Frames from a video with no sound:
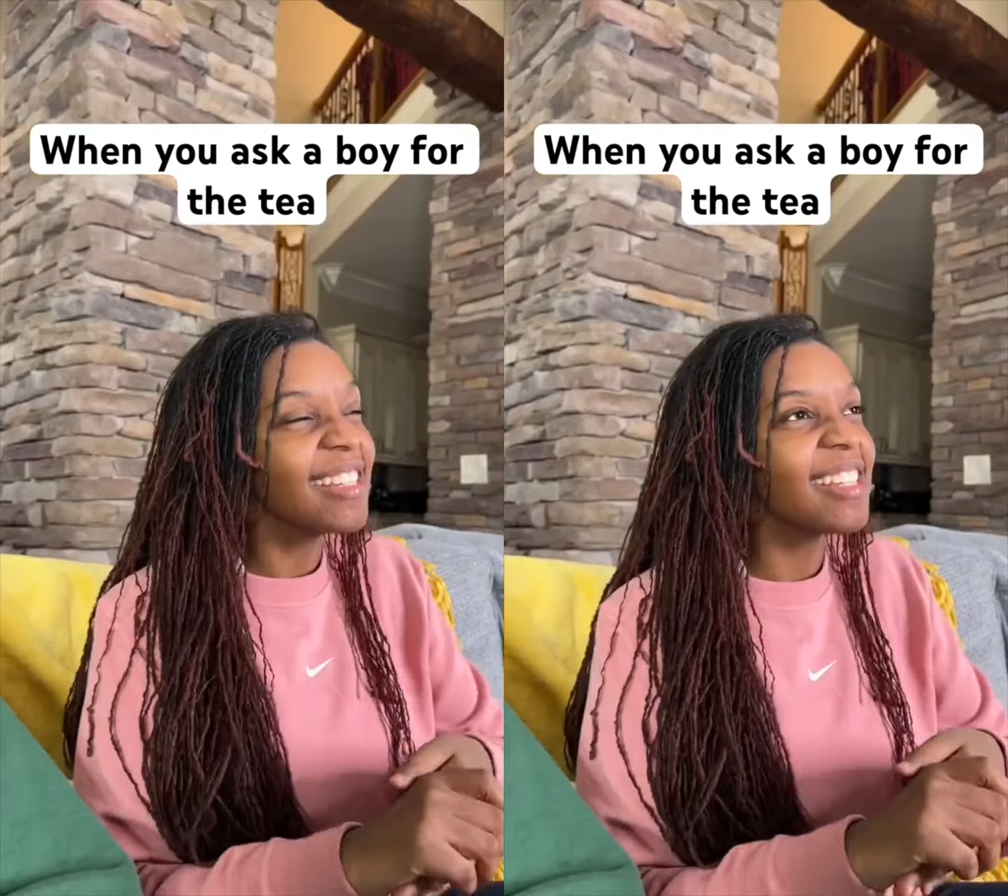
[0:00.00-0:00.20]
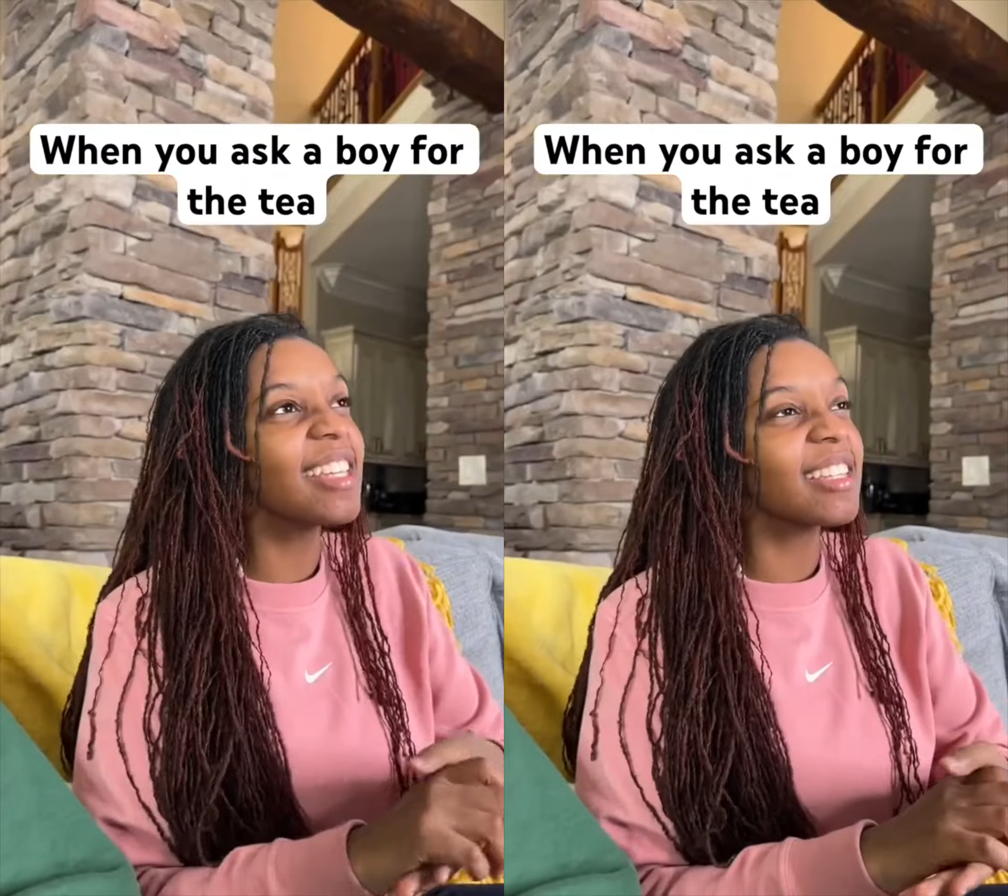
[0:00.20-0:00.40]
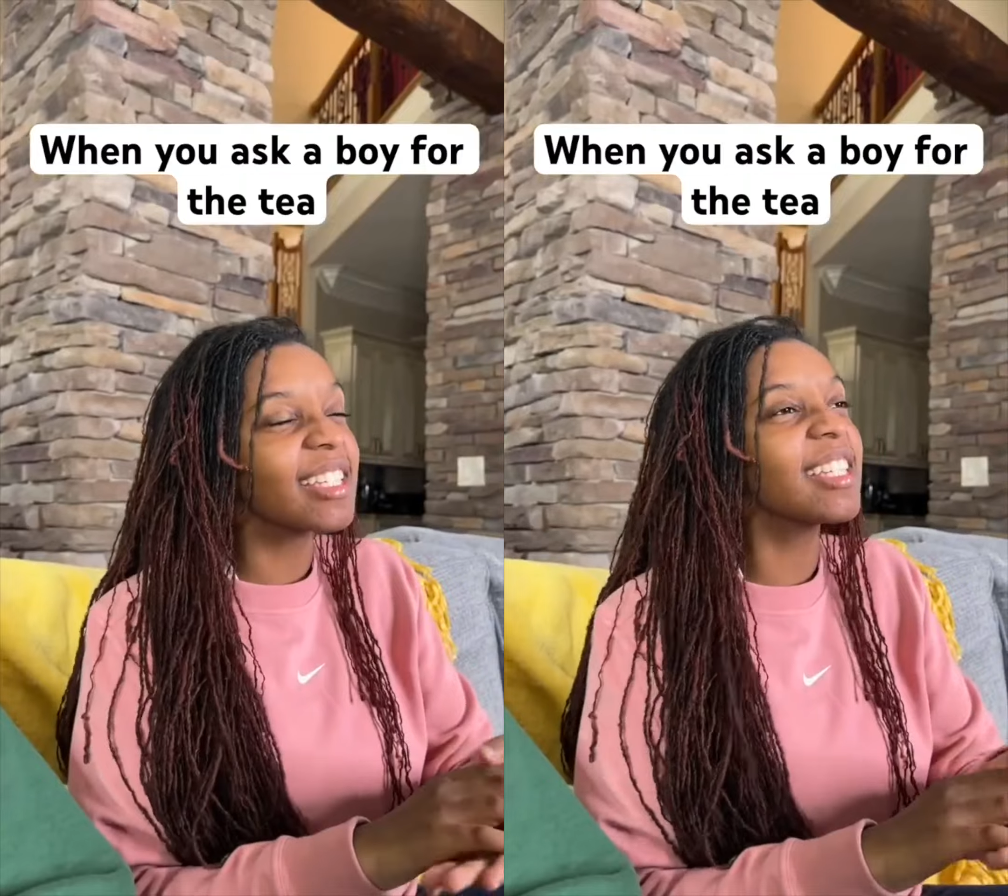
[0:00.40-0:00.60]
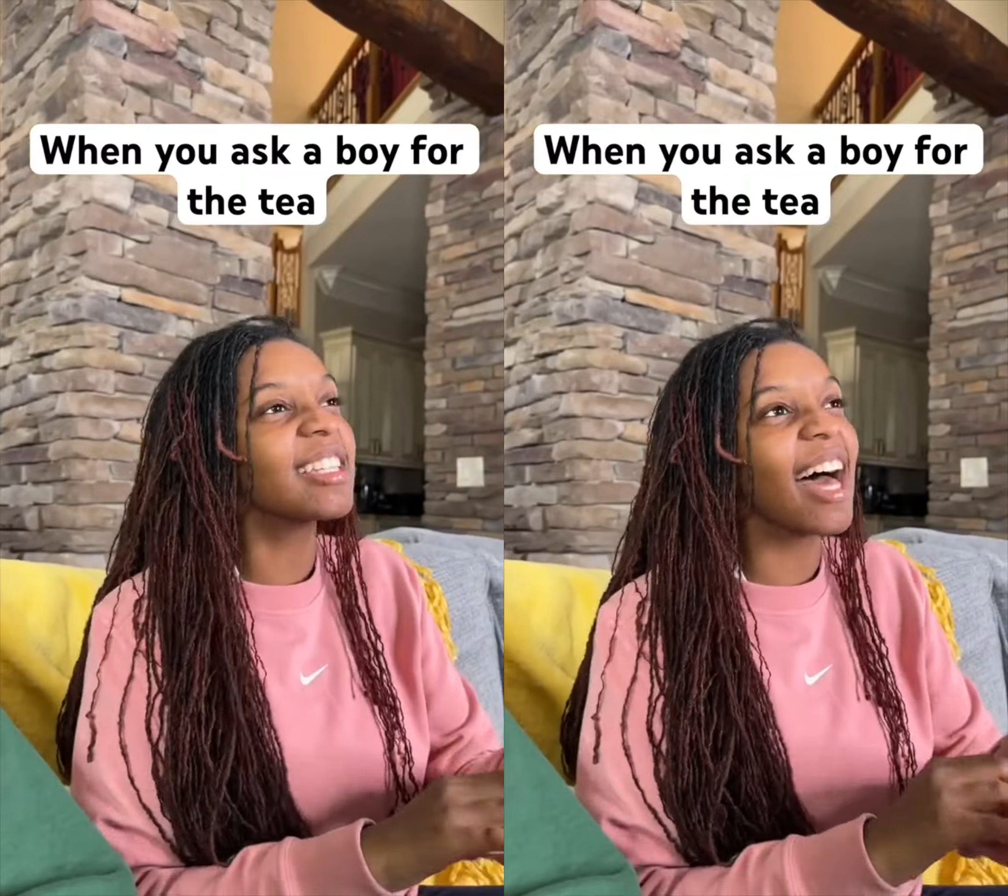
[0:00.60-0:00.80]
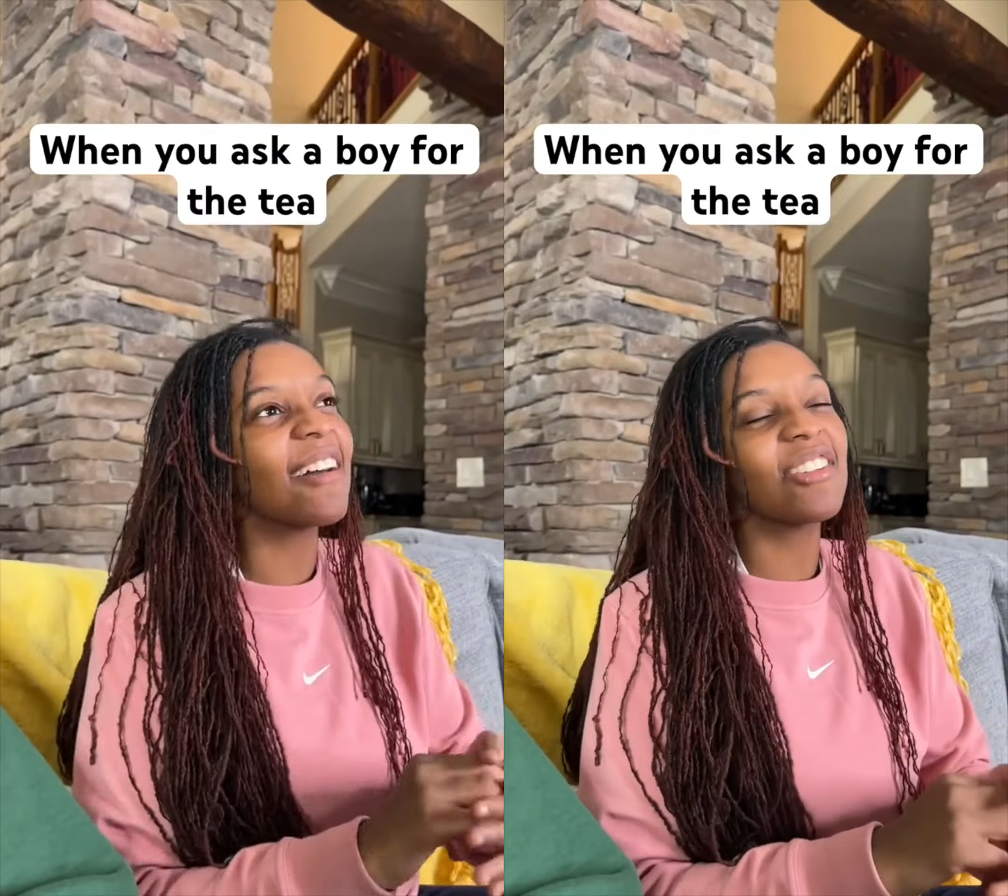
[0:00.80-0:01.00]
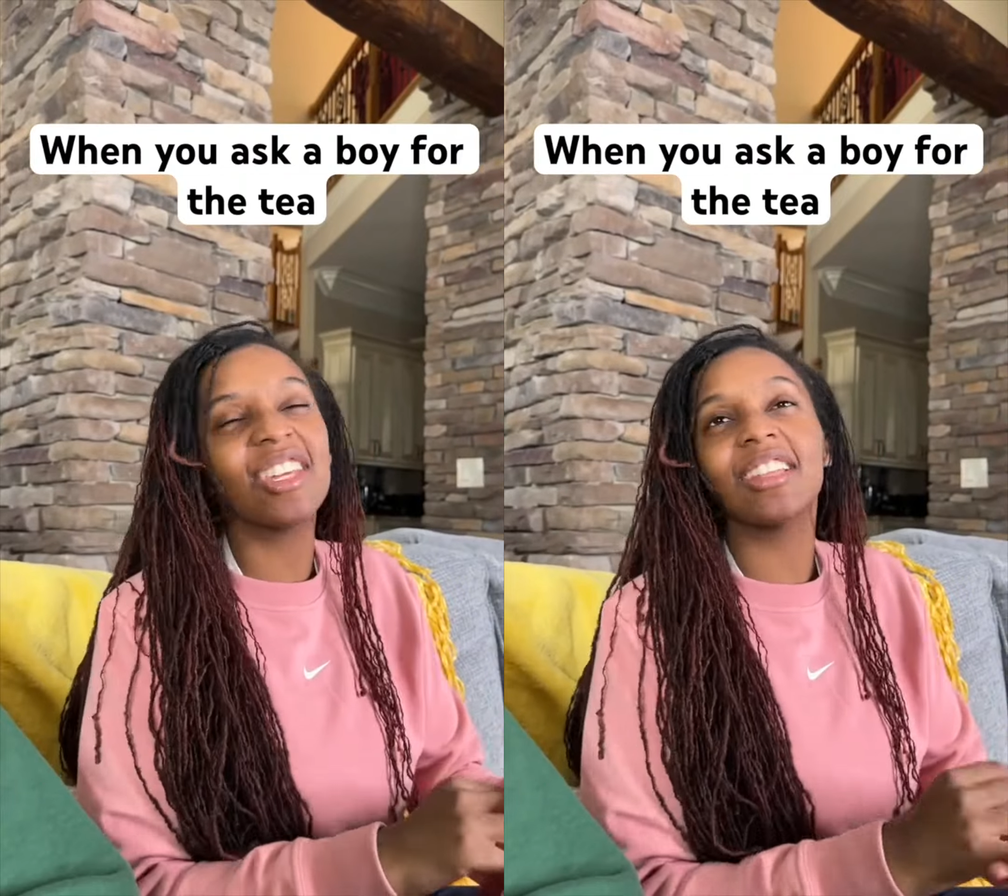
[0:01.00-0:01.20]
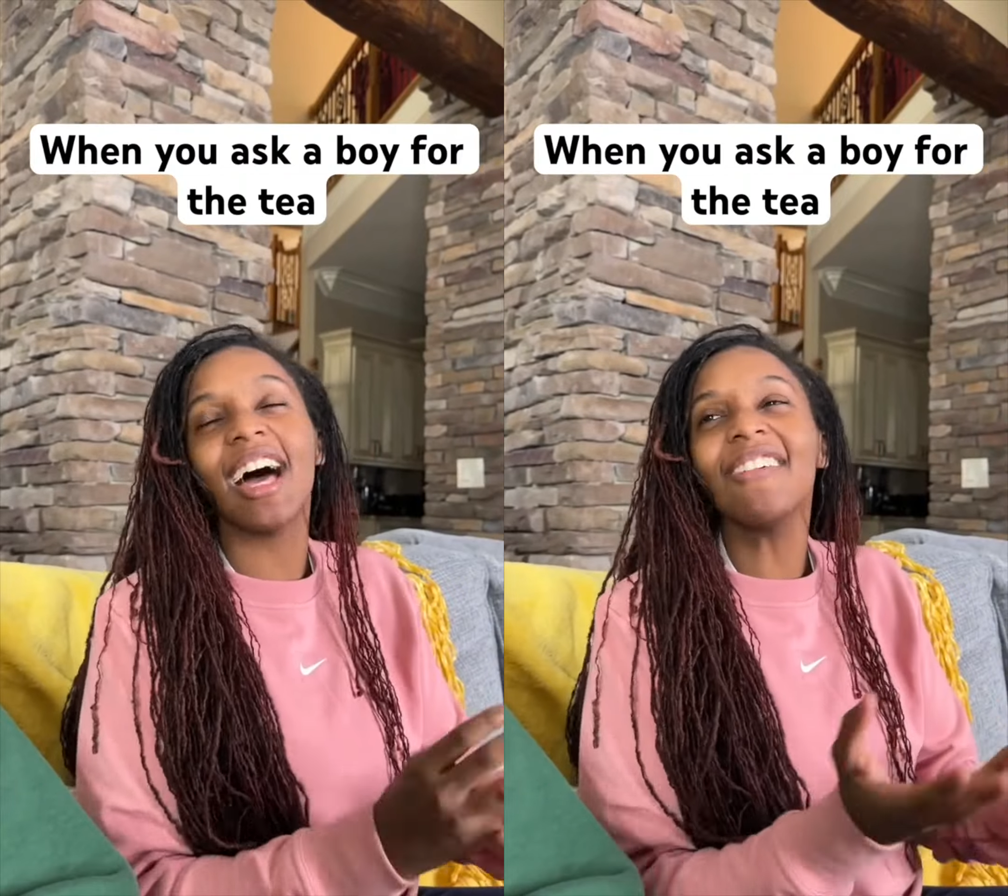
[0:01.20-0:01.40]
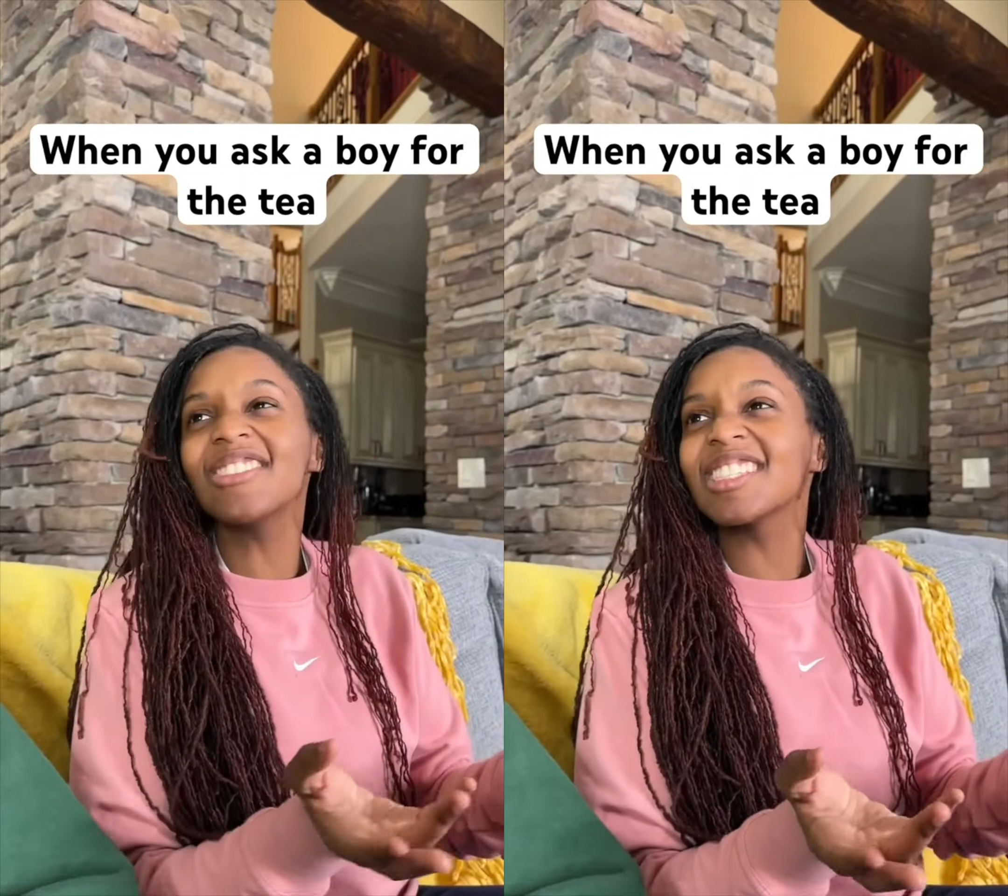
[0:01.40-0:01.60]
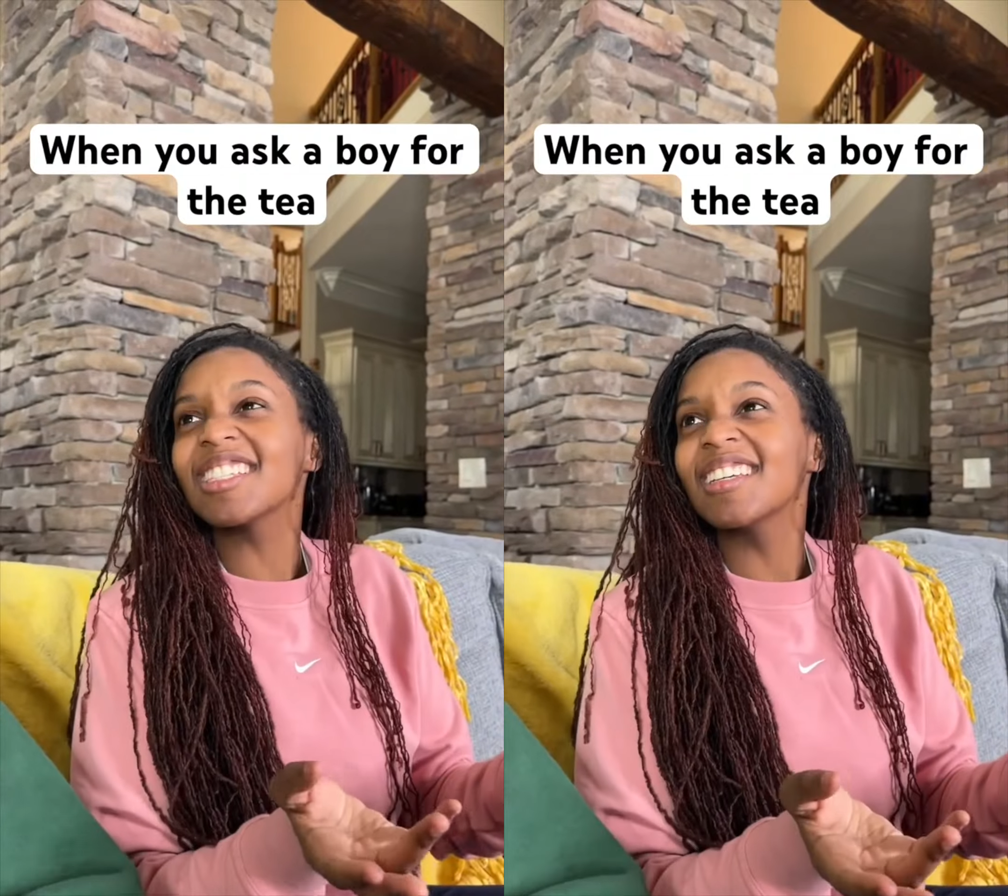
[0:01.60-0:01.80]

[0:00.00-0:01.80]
He he left. He left.